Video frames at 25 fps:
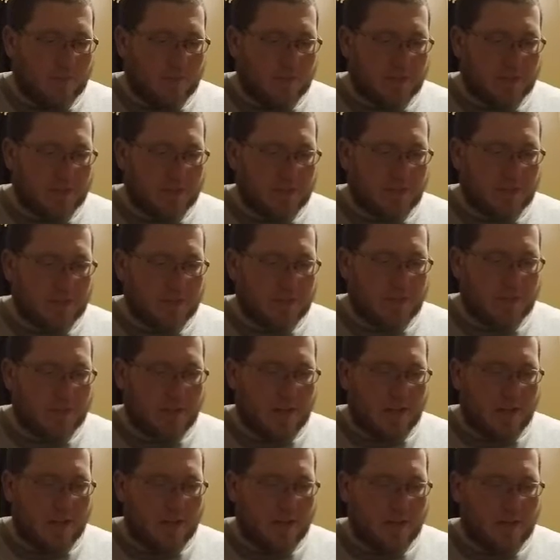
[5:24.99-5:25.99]
It's
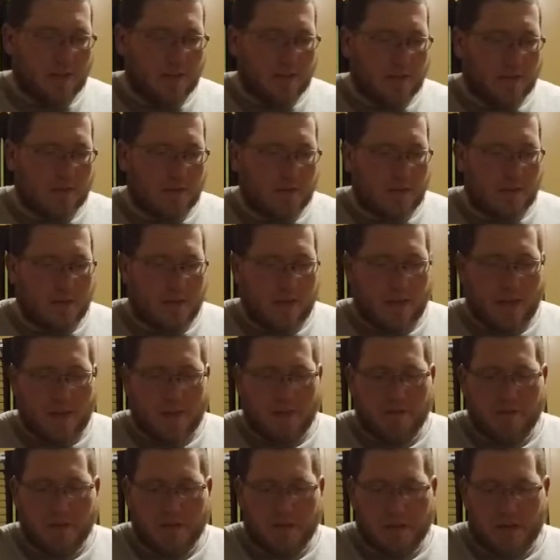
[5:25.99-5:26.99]
610,
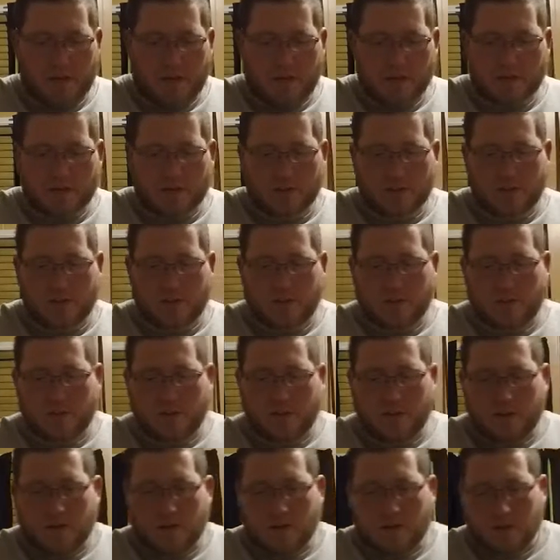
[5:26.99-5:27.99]
heavy action.
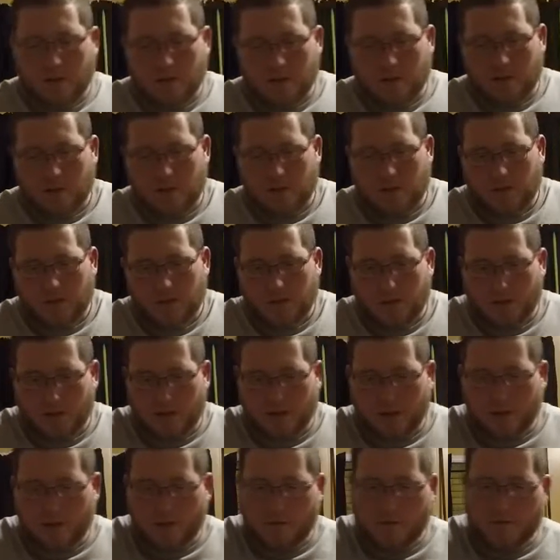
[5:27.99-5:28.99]

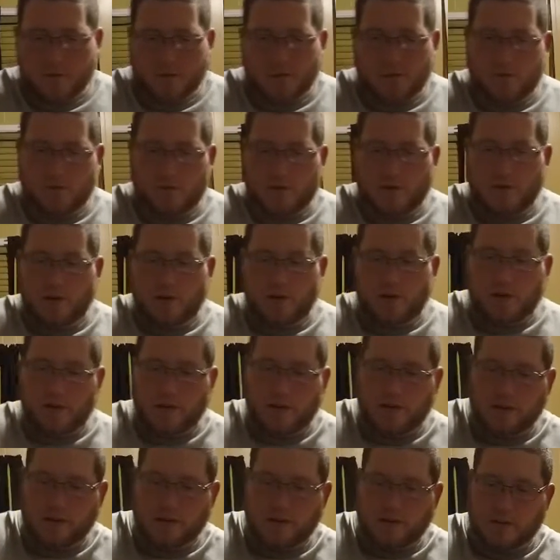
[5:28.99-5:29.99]
For a reel, I
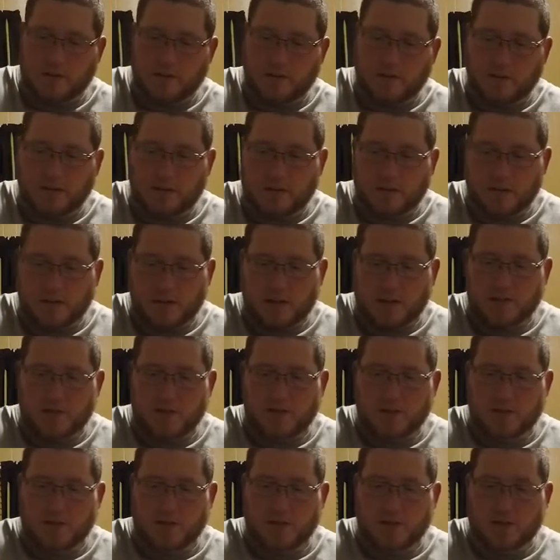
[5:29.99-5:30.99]
got the 13
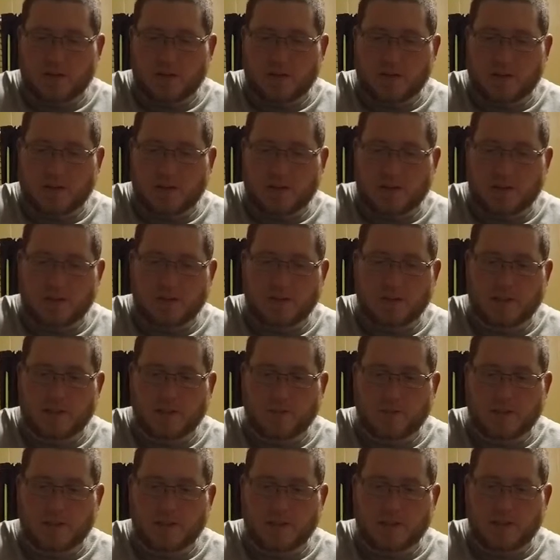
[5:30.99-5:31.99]
Fishing
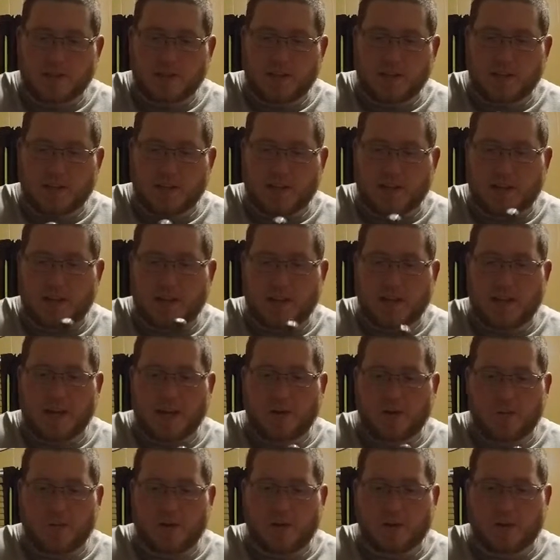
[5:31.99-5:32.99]
Concept C
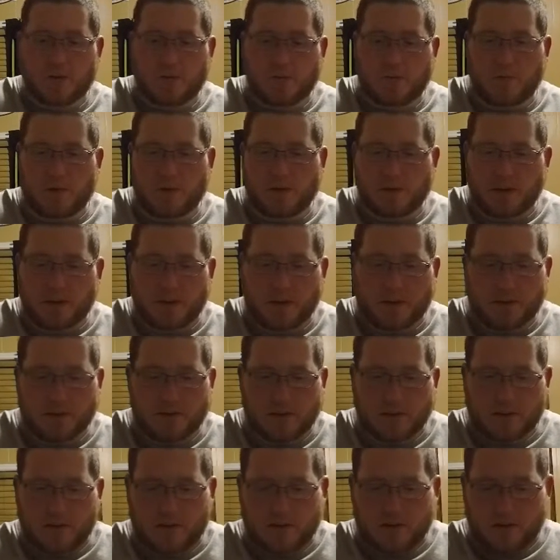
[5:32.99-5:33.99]
8:1:1 gear
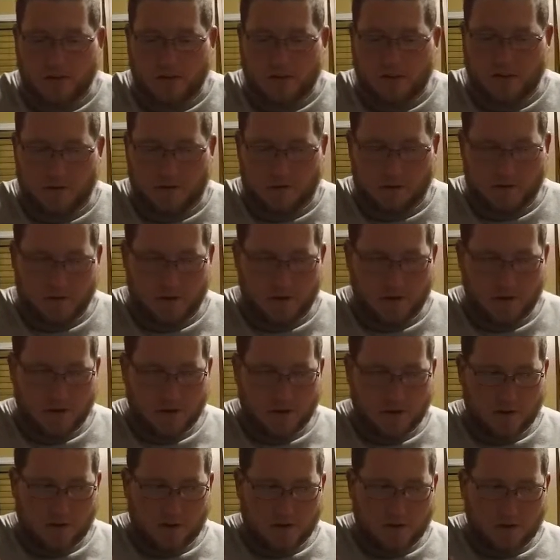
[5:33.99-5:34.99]
ratio
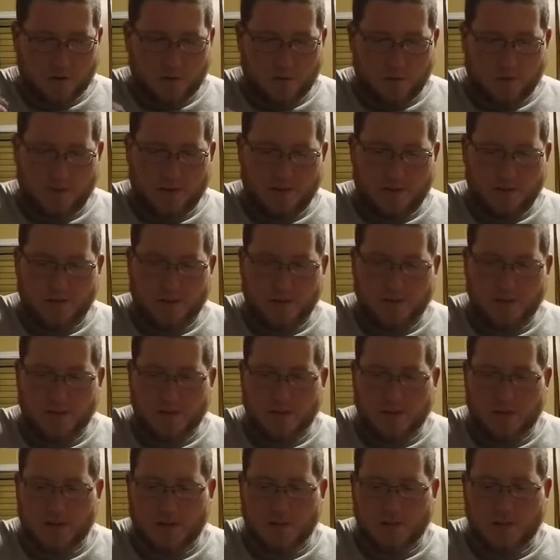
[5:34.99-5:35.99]
with
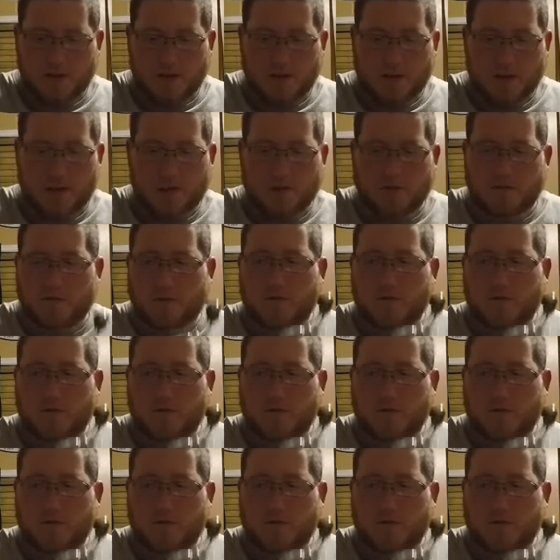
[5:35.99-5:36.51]
17-pound